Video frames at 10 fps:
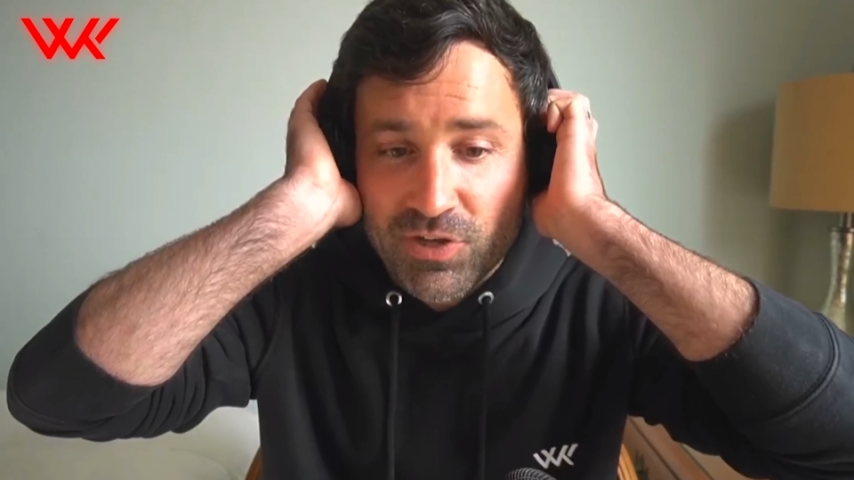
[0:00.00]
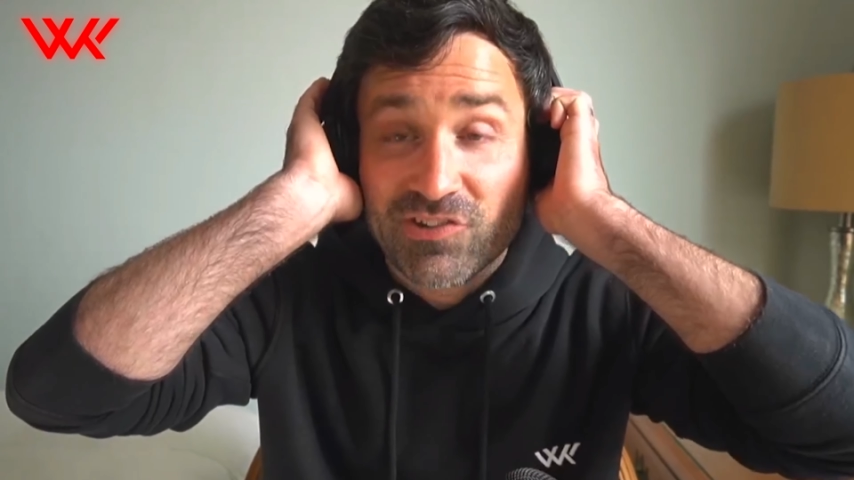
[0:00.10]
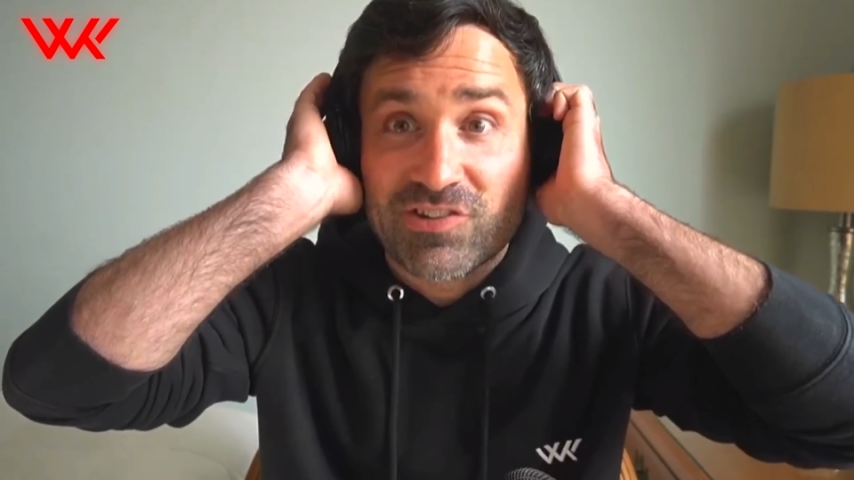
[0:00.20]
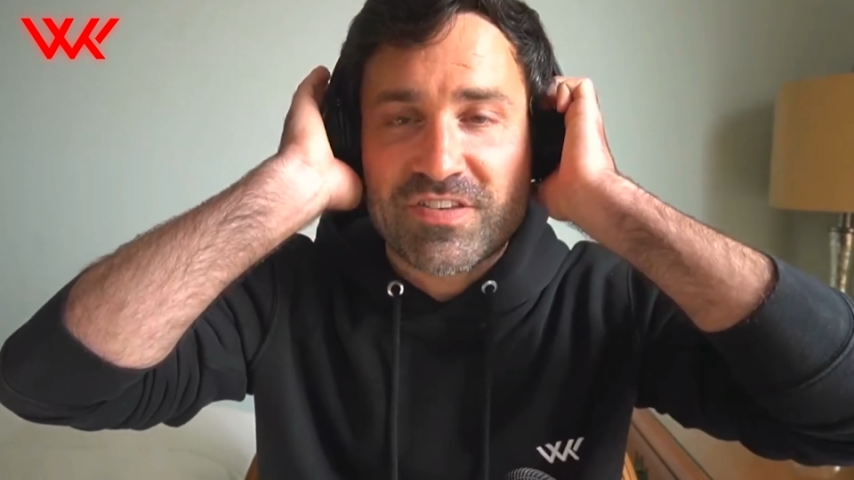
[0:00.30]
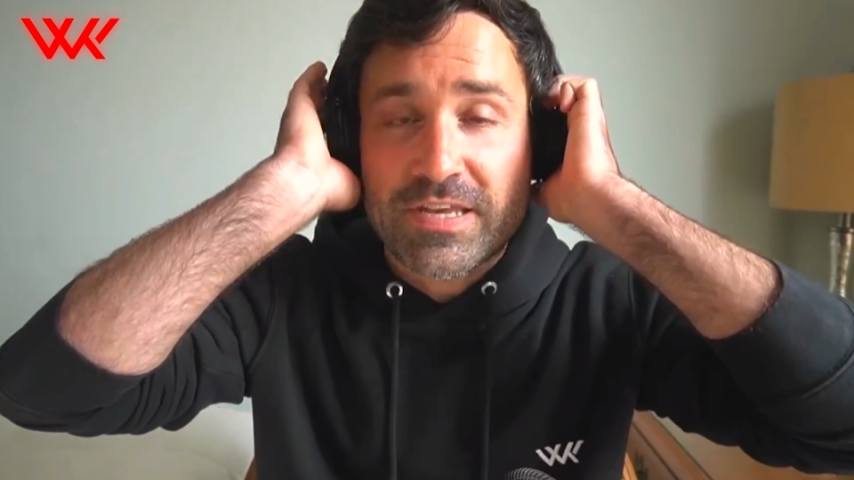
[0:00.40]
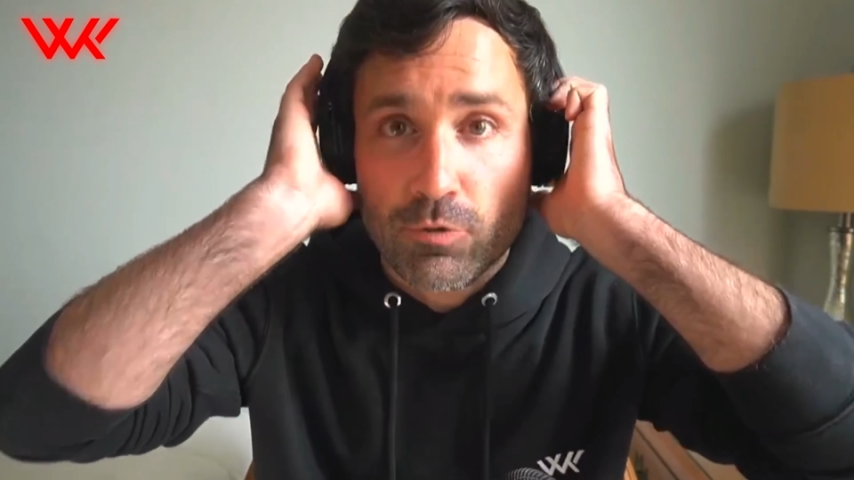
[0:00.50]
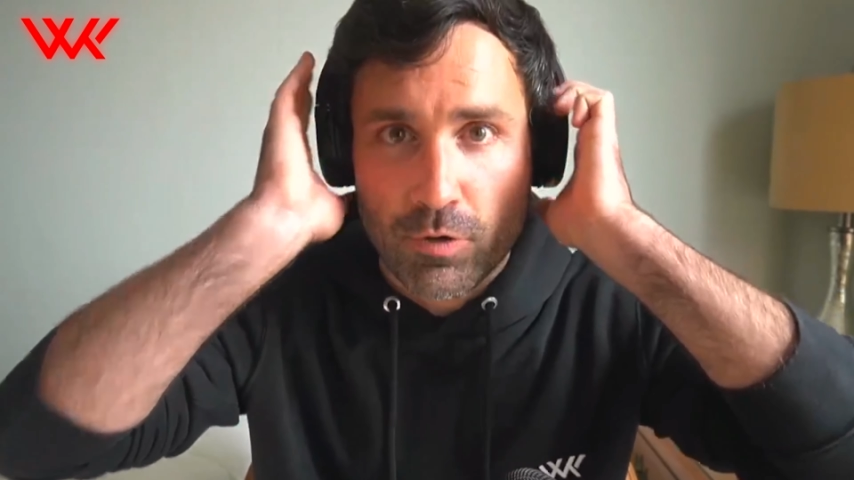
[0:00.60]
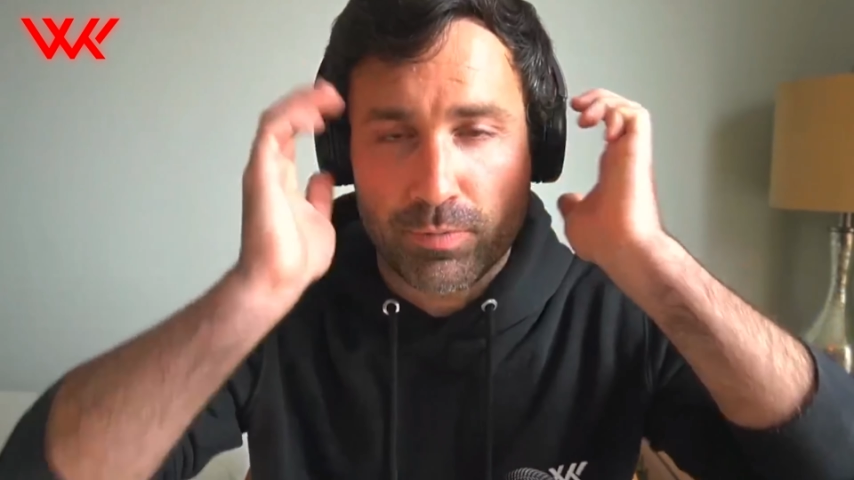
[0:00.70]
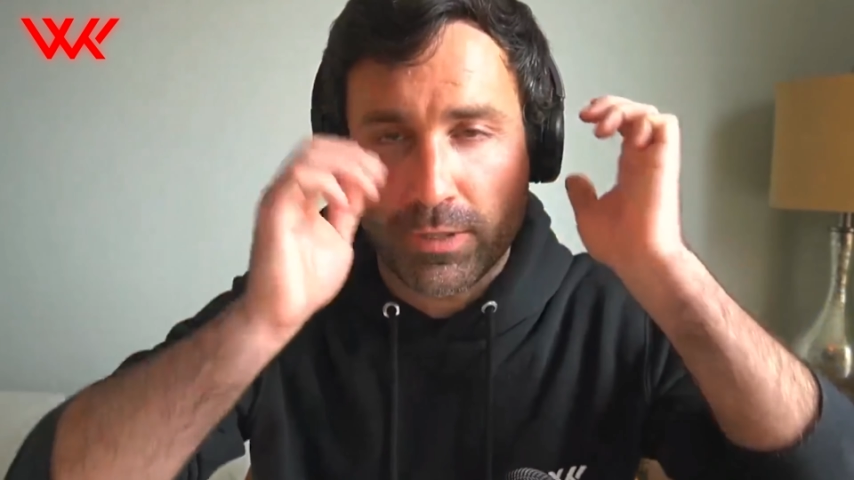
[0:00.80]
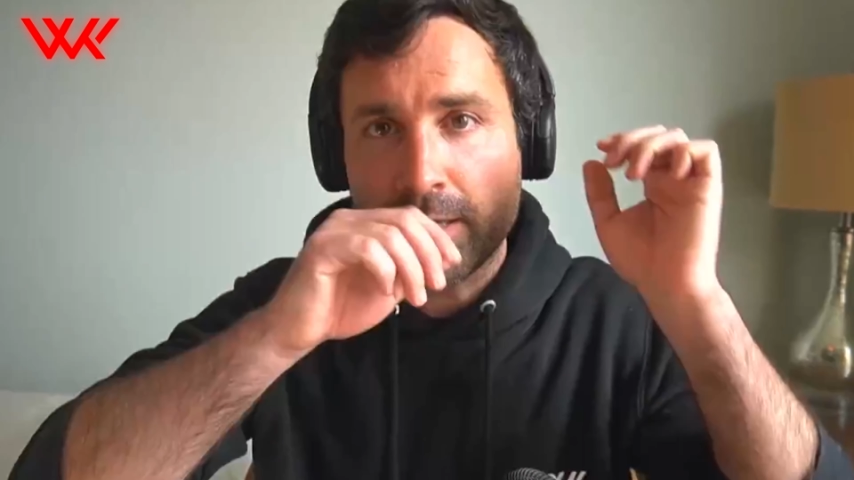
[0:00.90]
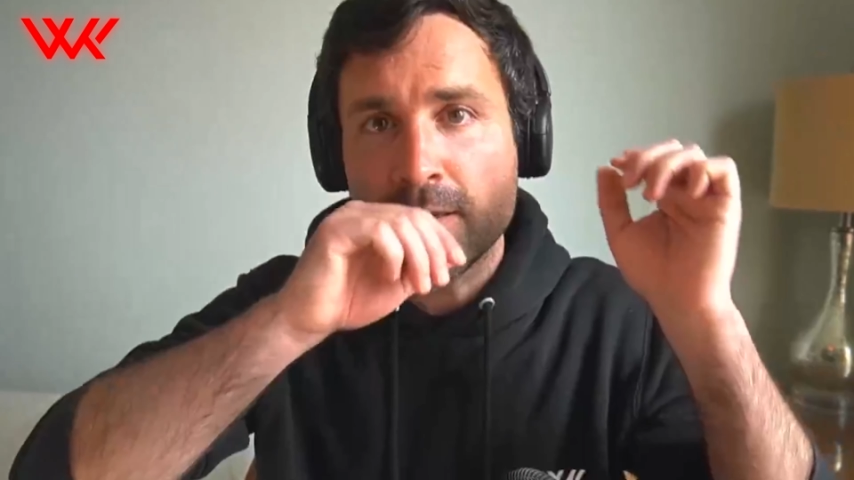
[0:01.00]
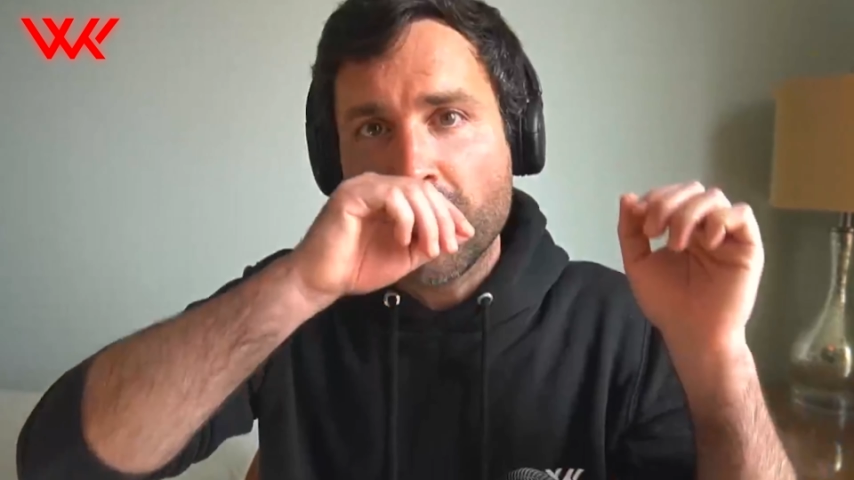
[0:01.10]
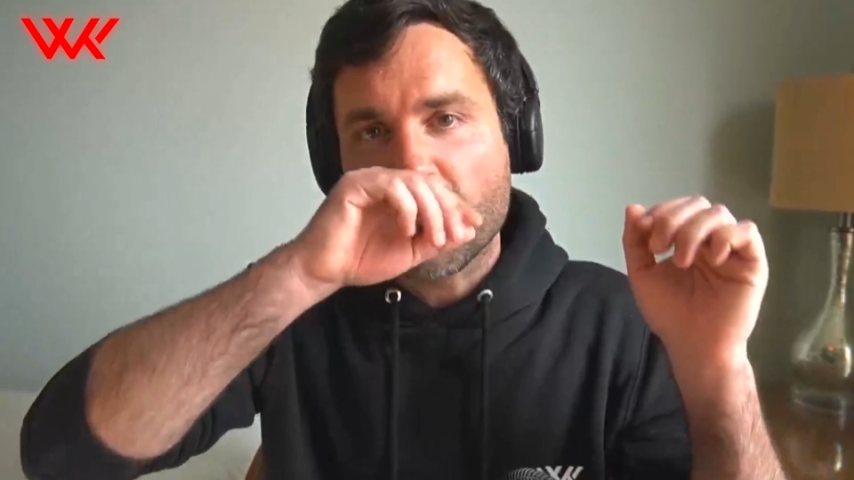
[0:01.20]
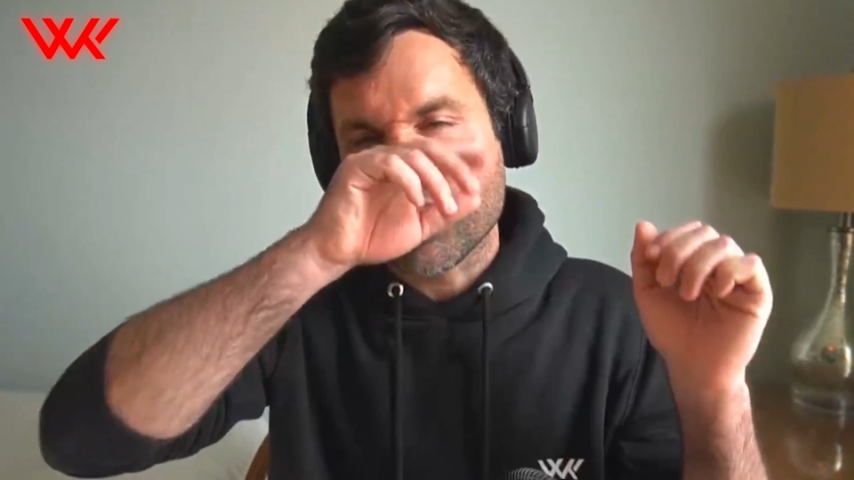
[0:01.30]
considerably